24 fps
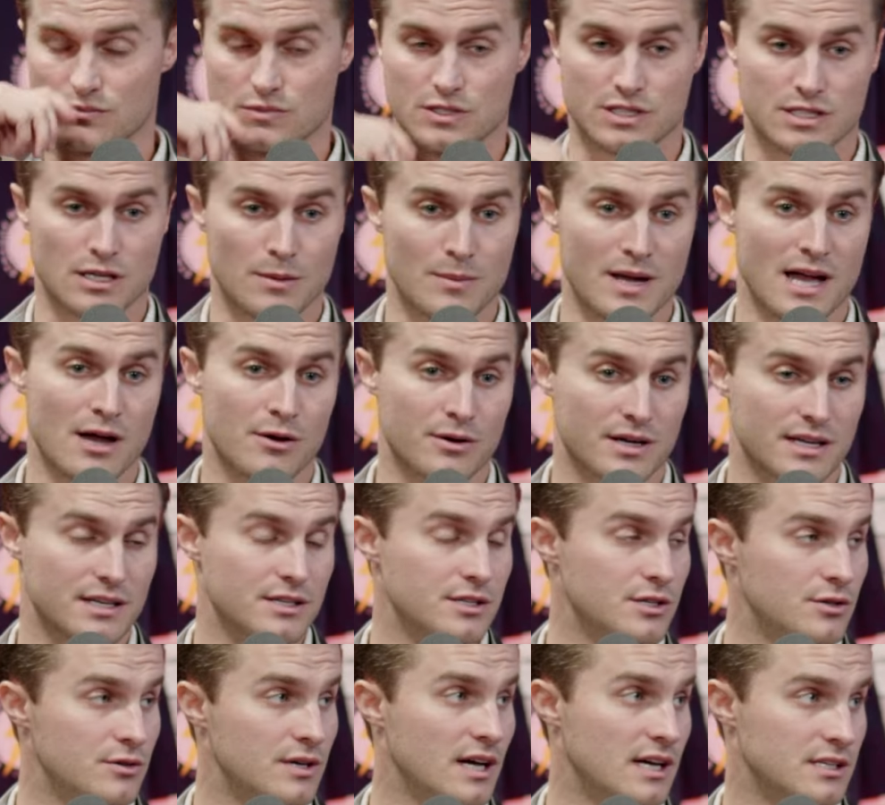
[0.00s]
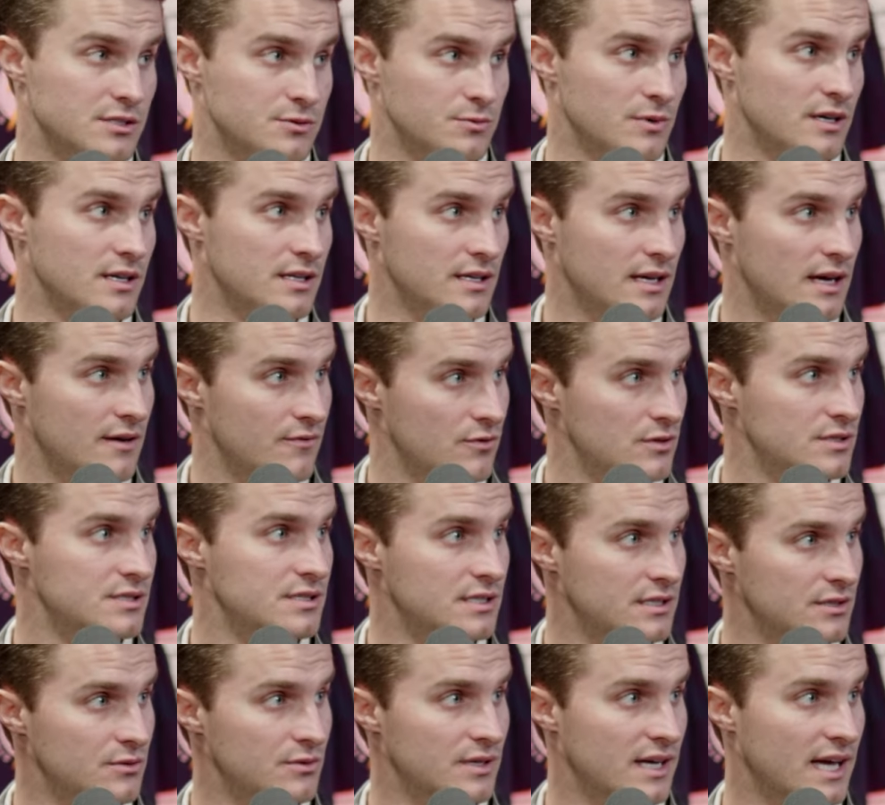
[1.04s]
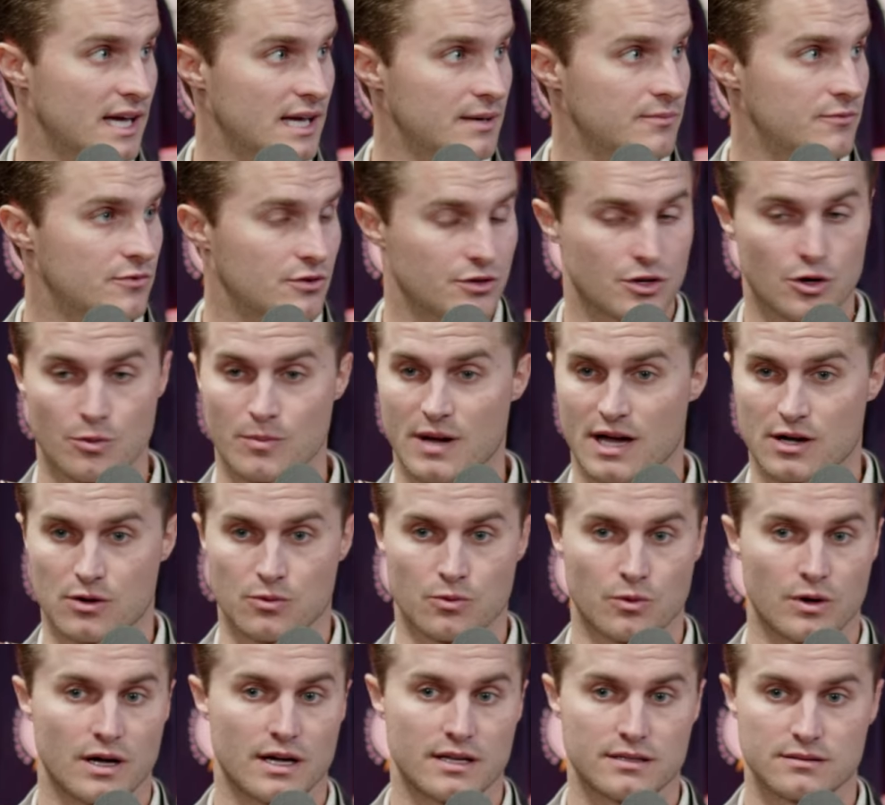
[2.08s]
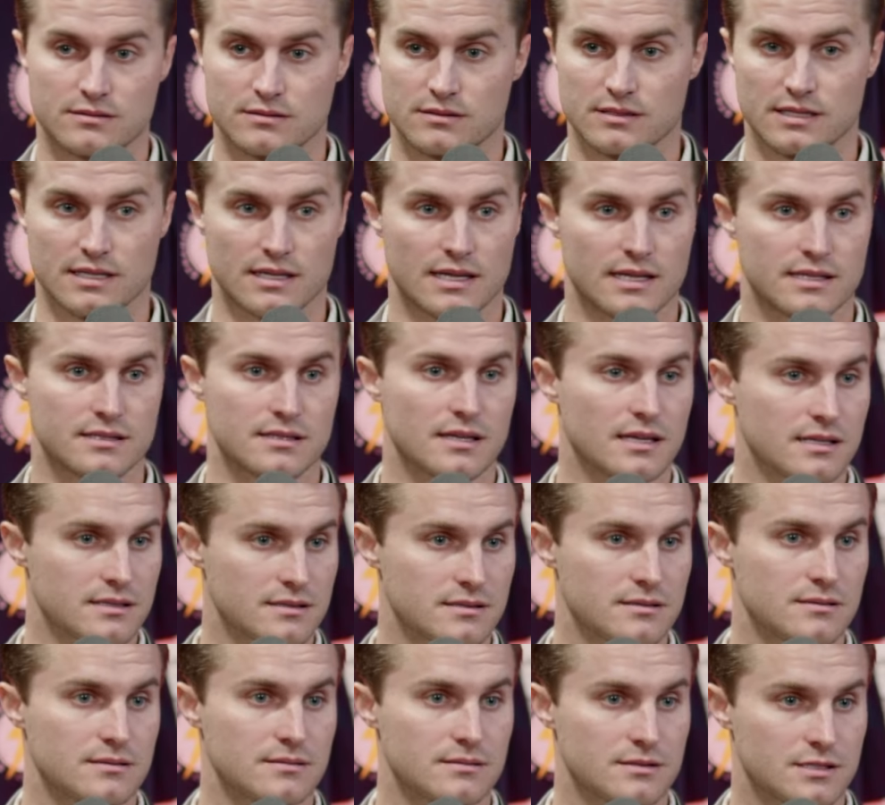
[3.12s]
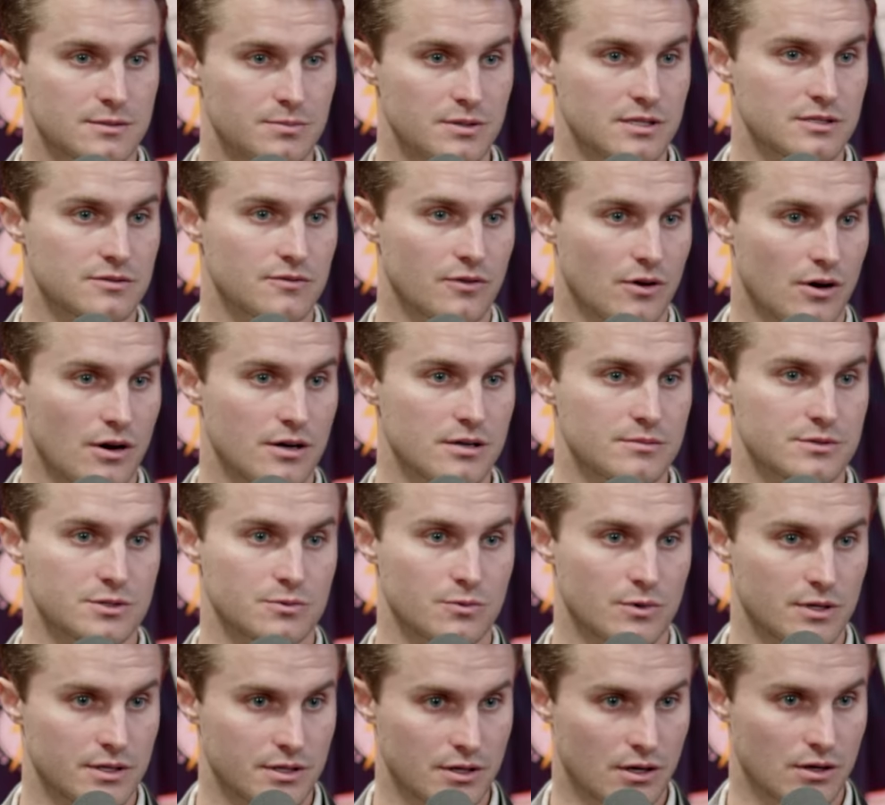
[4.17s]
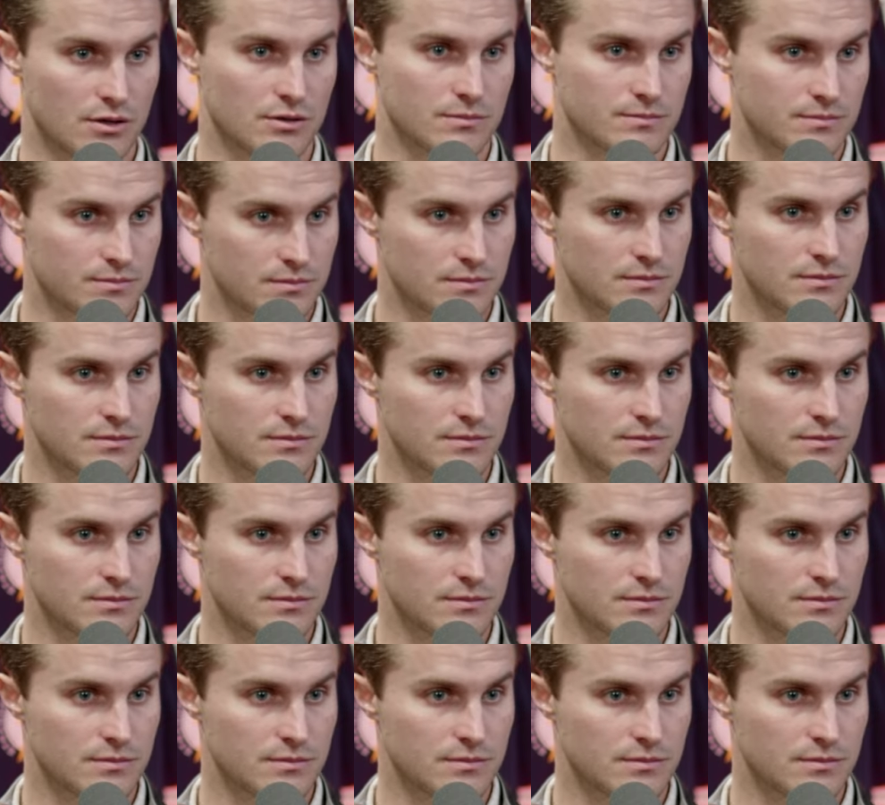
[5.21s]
somehow getting you guys ready every single game for no matter what, it speaks volumes of what y'all are,